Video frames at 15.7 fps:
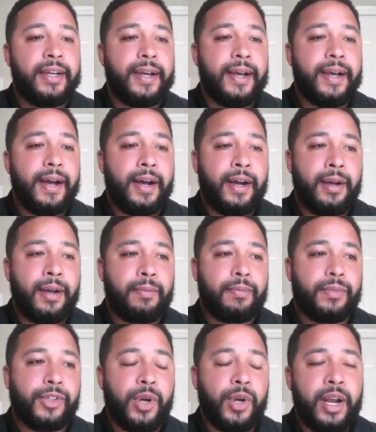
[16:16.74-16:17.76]

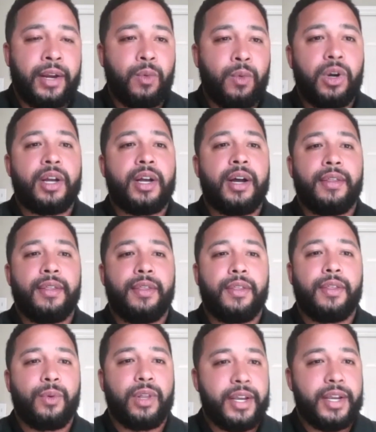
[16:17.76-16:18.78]
trying to work on
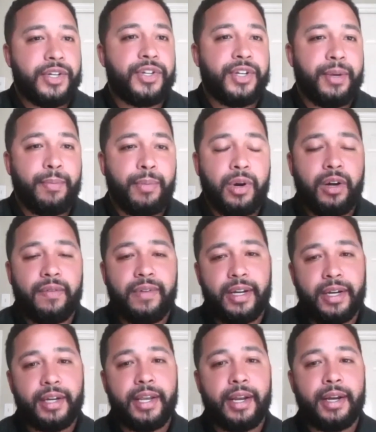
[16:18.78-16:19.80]
the relationship part of
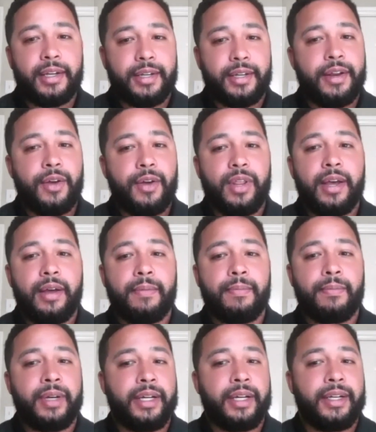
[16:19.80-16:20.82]
it and getting to know
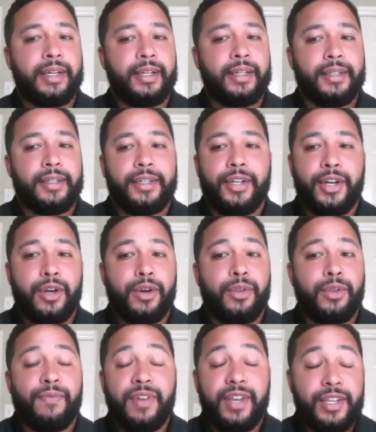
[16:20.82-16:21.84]
them,
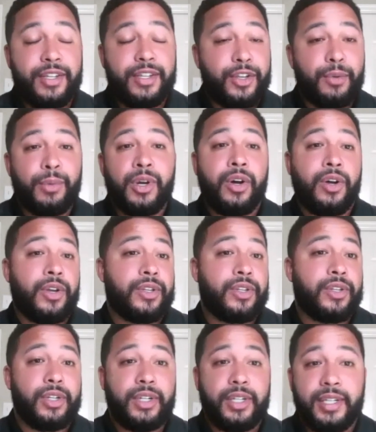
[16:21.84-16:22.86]
via Zoom
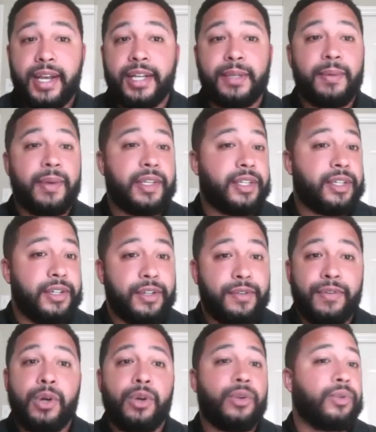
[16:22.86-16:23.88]
calls or text message,
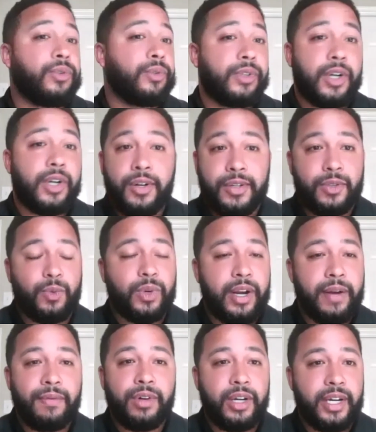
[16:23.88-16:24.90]
phone calls,
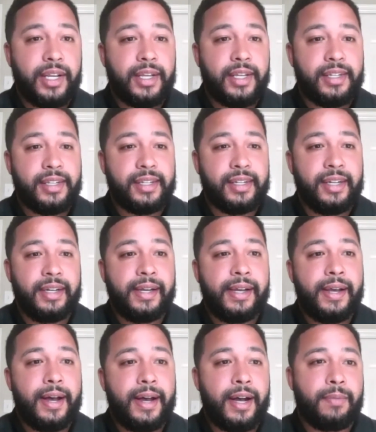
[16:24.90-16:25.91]
whatever it is,
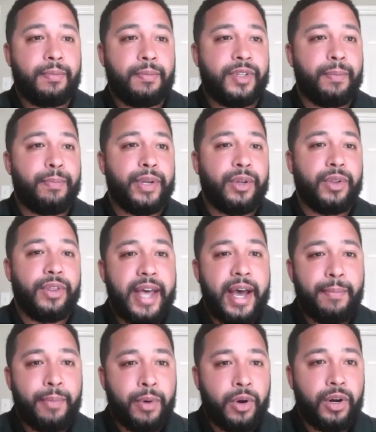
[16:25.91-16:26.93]
to build
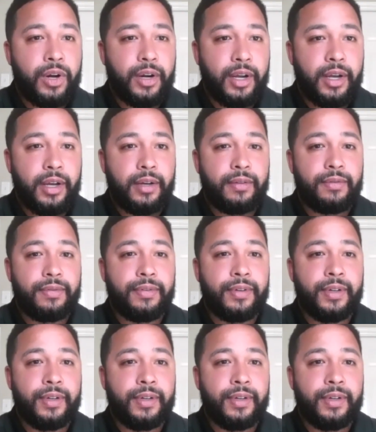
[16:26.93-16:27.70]
that part of